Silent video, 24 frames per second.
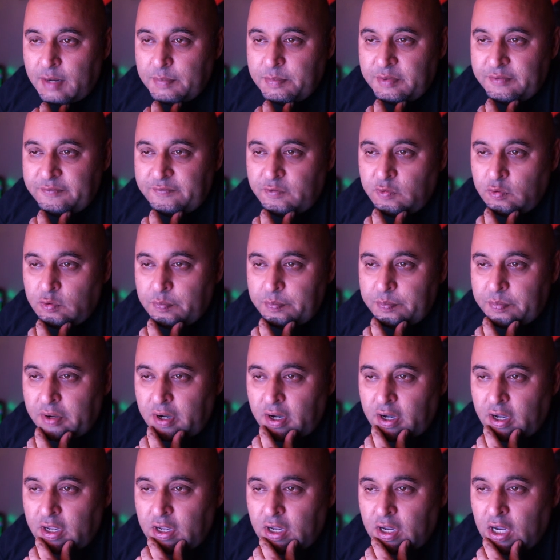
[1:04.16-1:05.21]
and performed
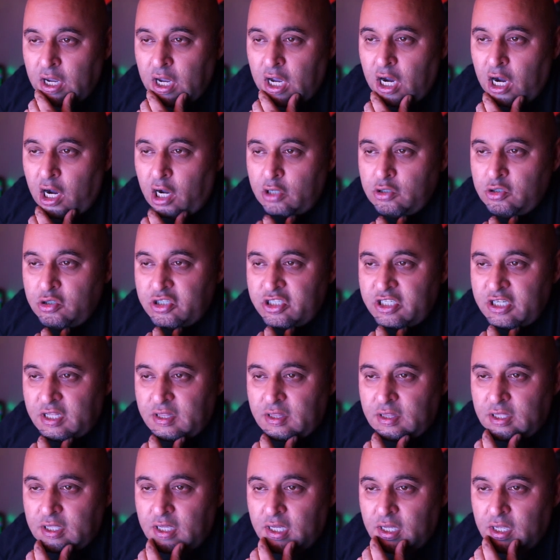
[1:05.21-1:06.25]
by Ayush
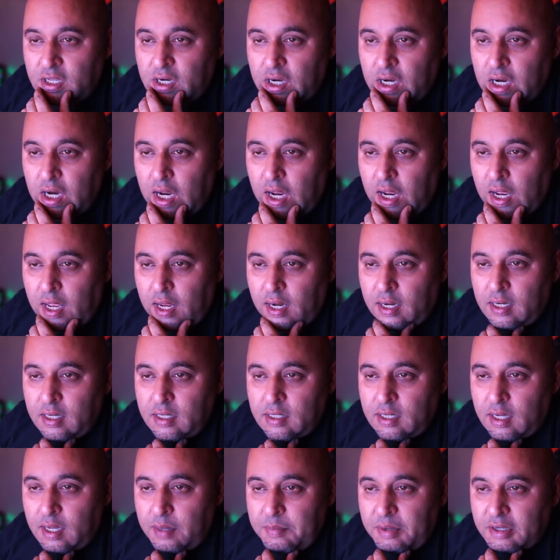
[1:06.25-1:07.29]
Adhir,
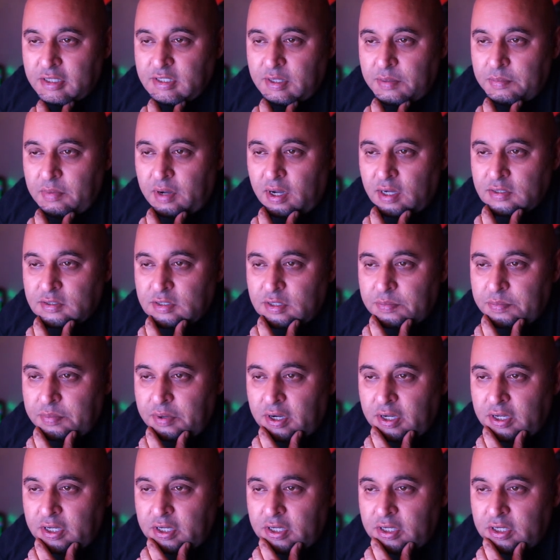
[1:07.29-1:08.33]
and mixed and mastered
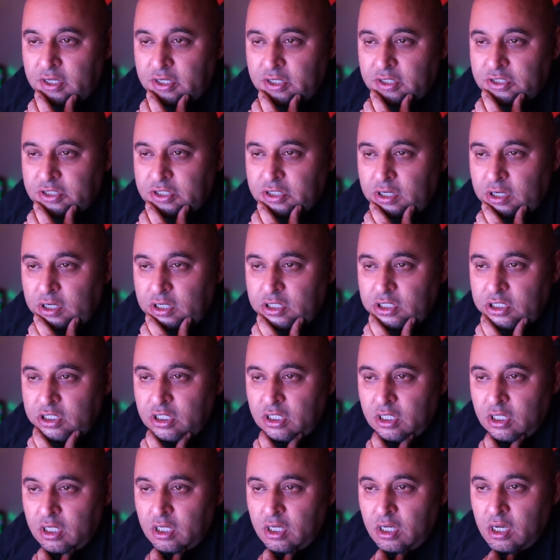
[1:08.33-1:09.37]
by Ishraj.
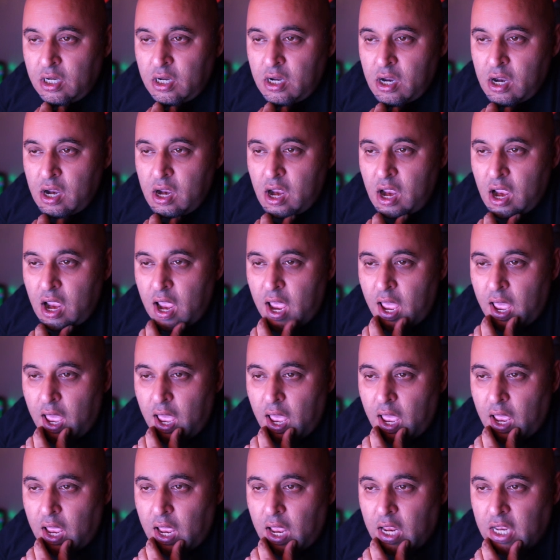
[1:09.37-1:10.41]

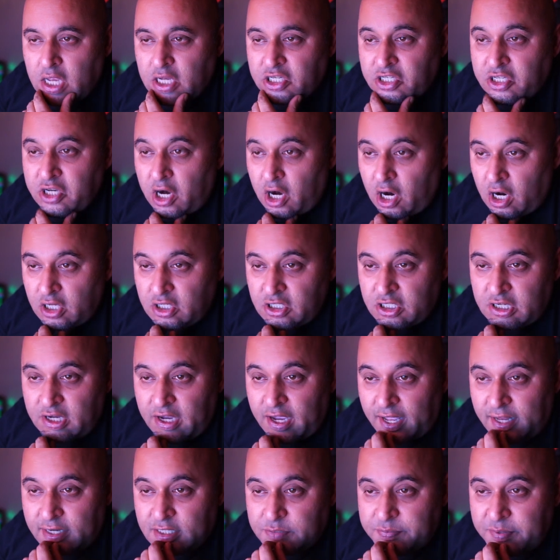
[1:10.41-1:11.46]

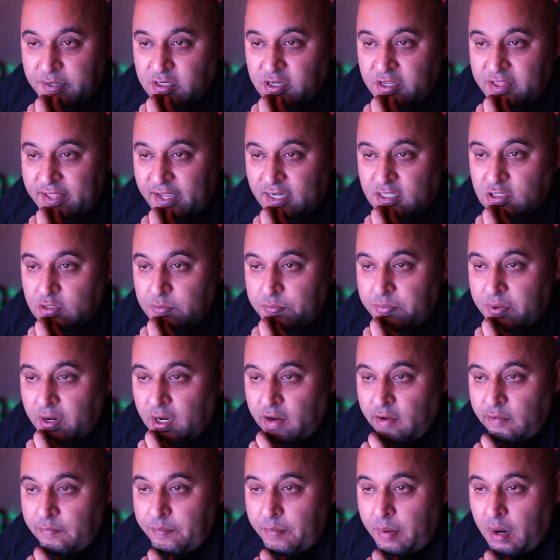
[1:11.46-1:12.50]
And special thanks to
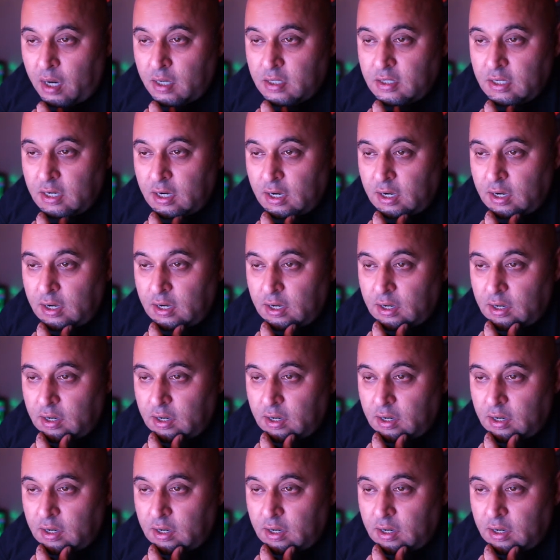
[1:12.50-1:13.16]
Pranav Pathak.